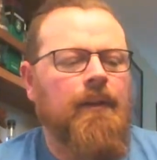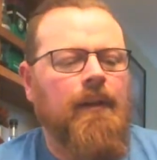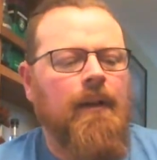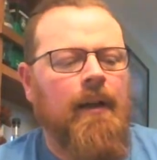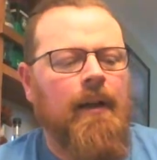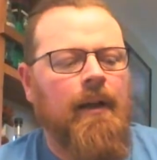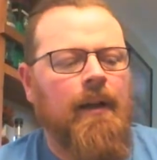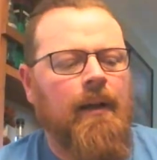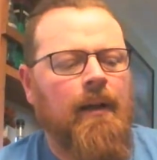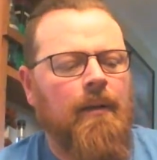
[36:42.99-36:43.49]

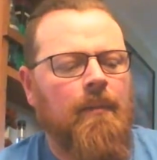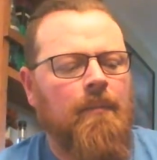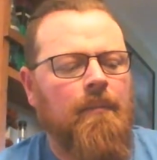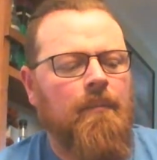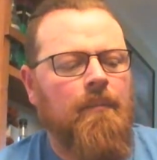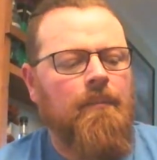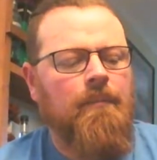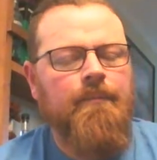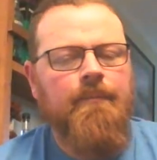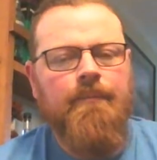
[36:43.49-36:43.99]

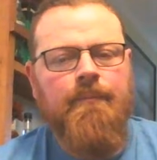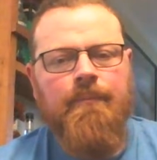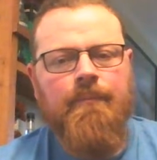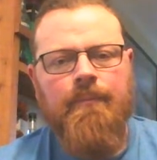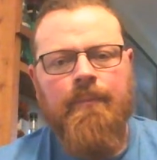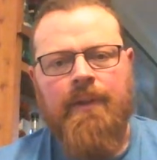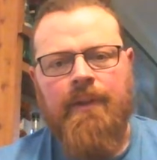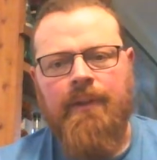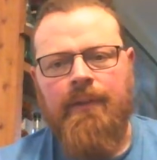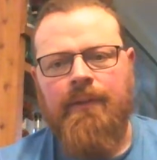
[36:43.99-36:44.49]

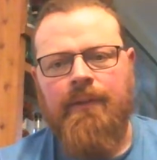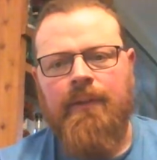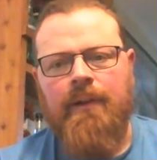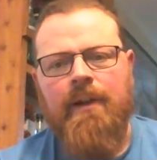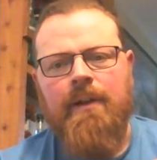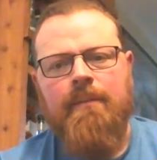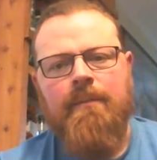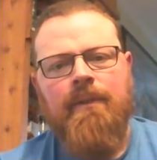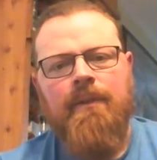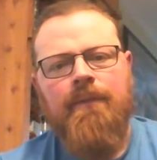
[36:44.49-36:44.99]
But this
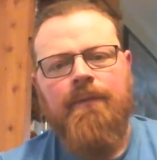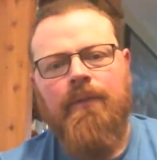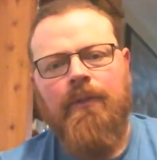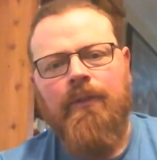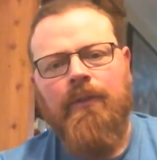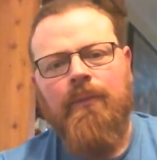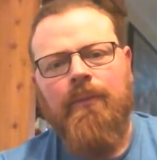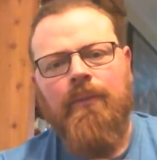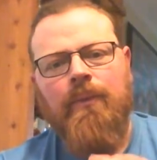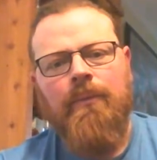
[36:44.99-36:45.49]
time the
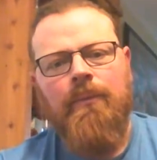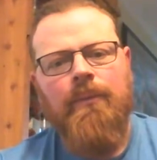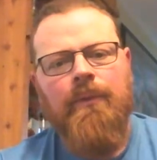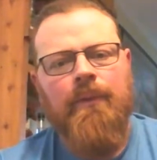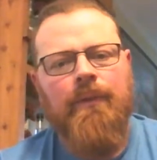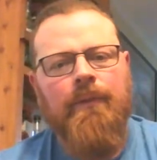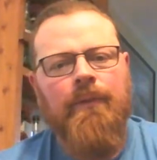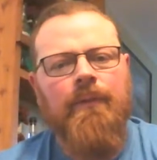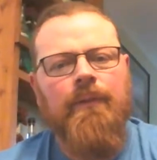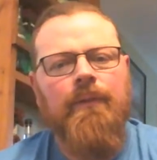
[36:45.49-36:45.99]
first one
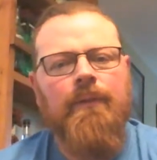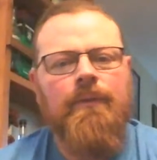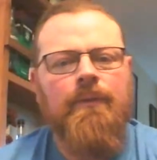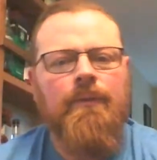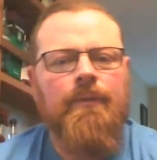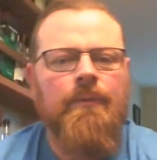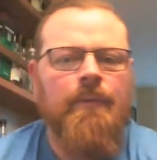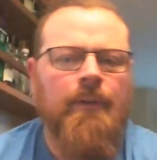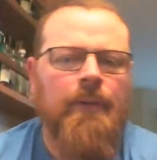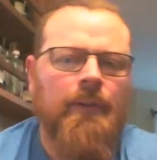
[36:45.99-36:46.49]
was
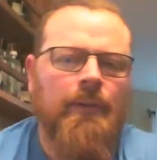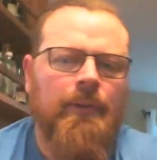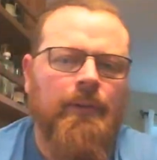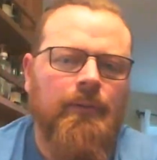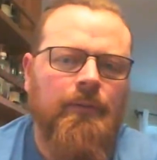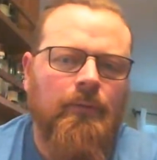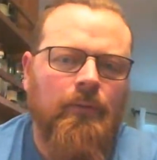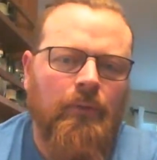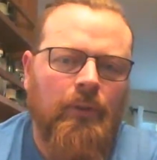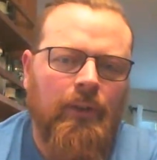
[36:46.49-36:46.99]
a
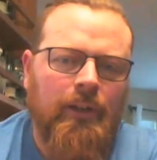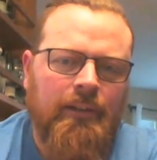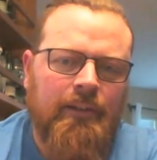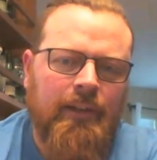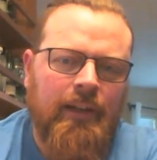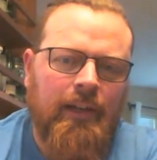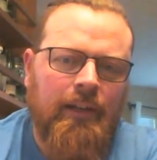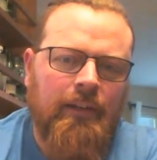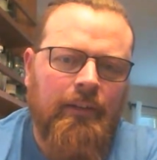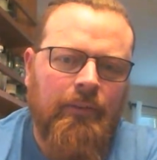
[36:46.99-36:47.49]
Laphroaig
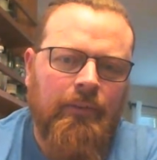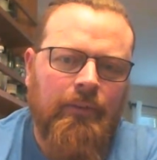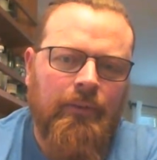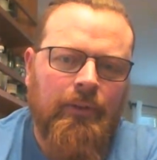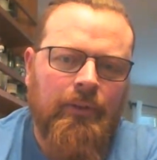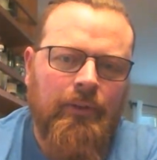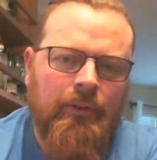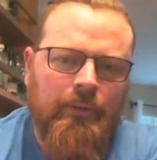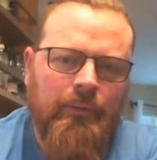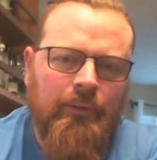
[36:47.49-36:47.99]
10 to
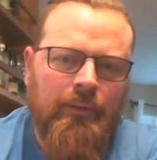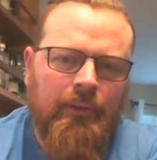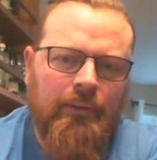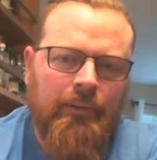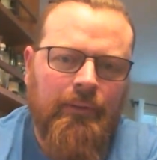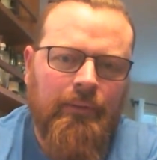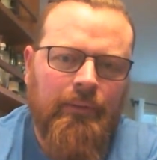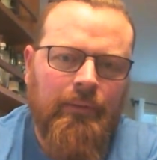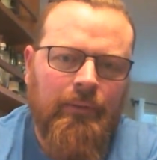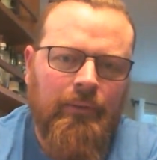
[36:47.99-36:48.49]
sort of use
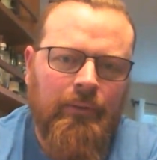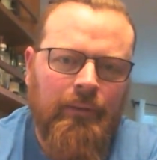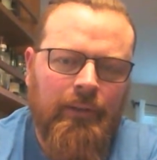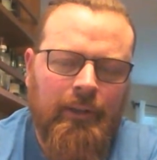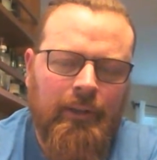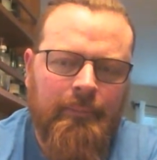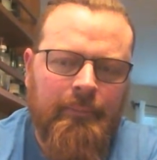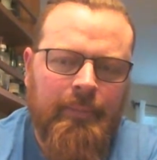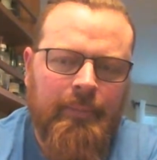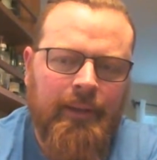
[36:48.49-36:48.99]
as sort of
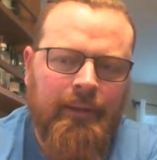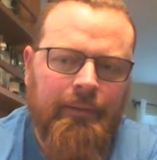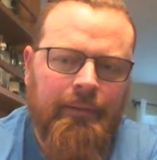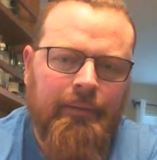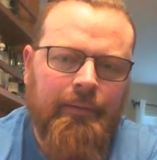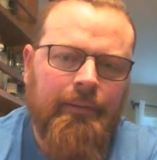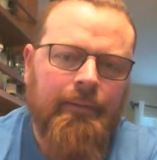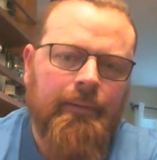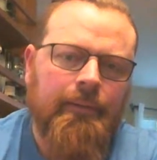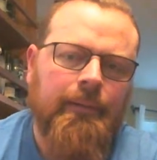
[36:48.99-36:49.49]
like a
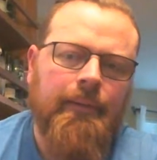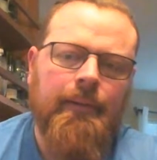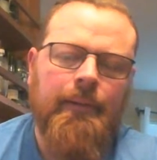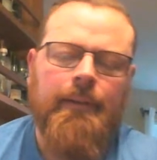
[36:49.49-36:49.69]
base.